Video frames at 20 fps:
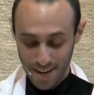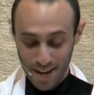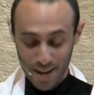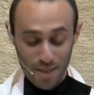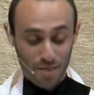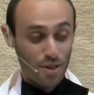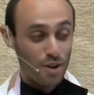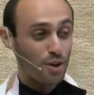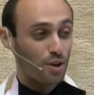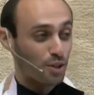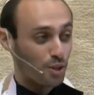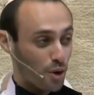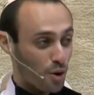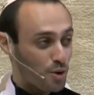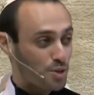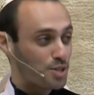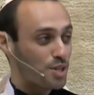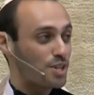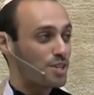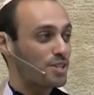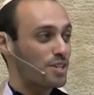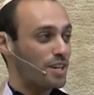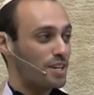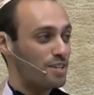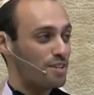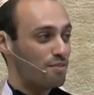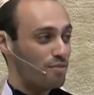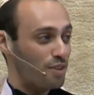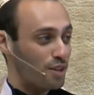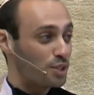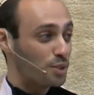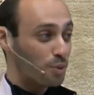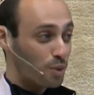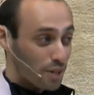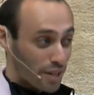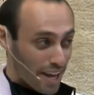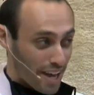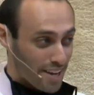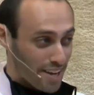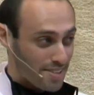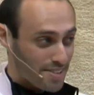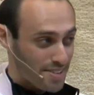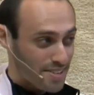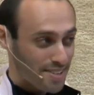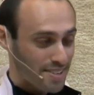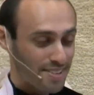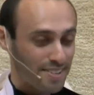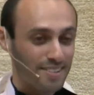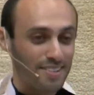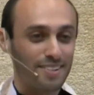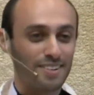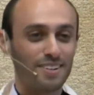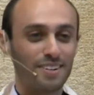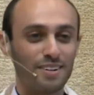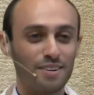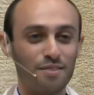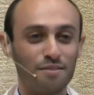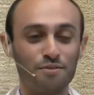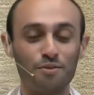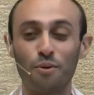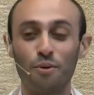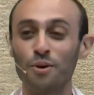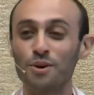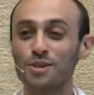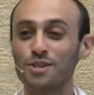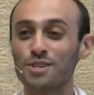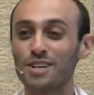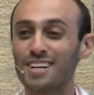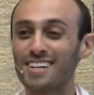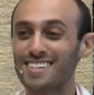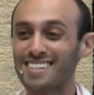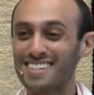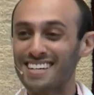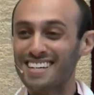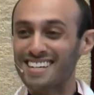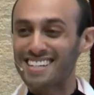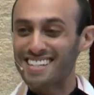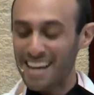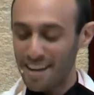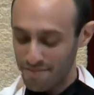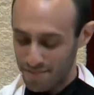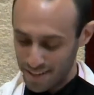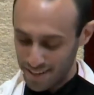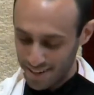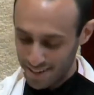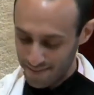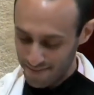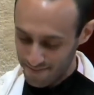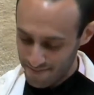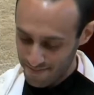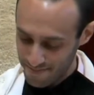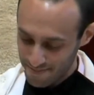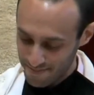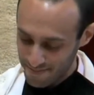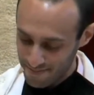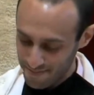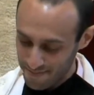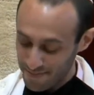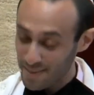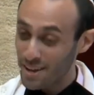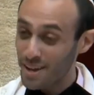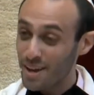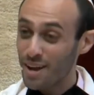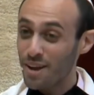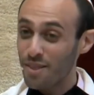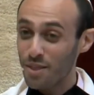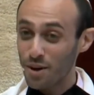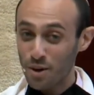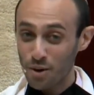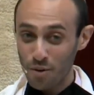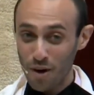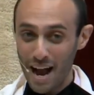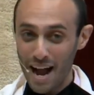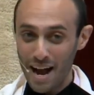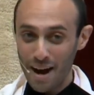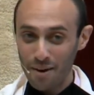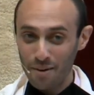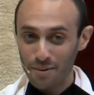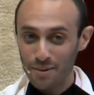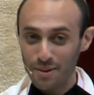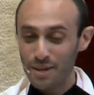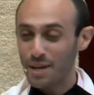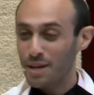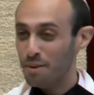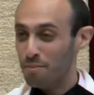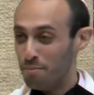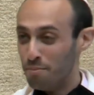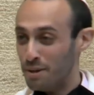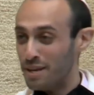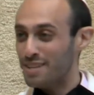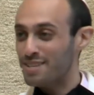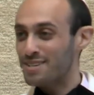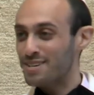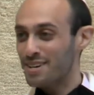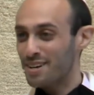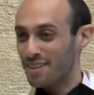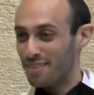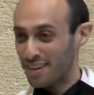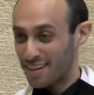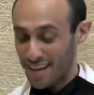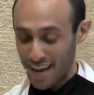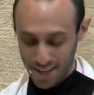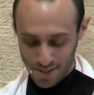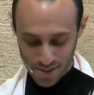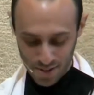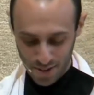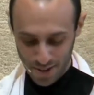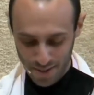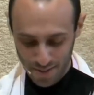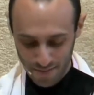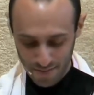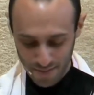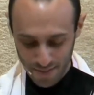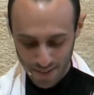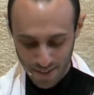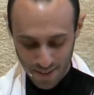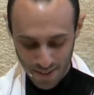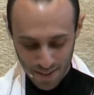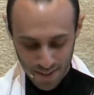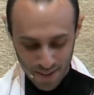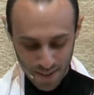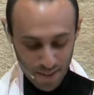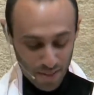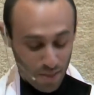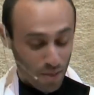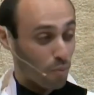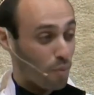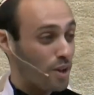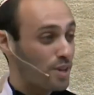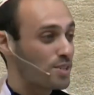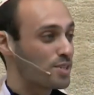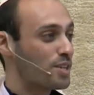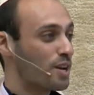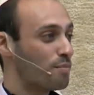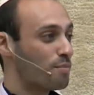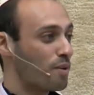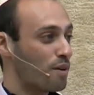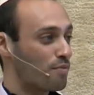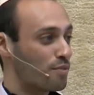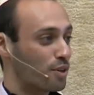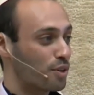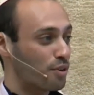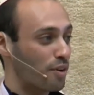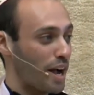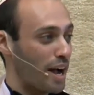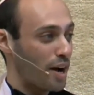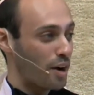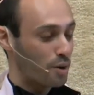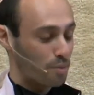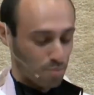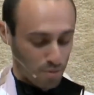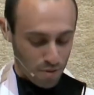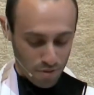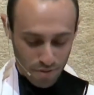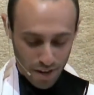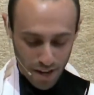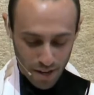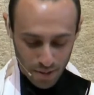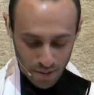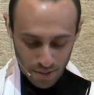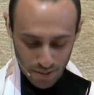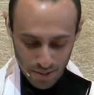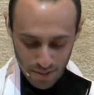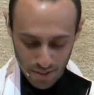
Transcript: The closest individual guess? 467. The crowd beat the guesser. The wisdom of the crowd prevailed.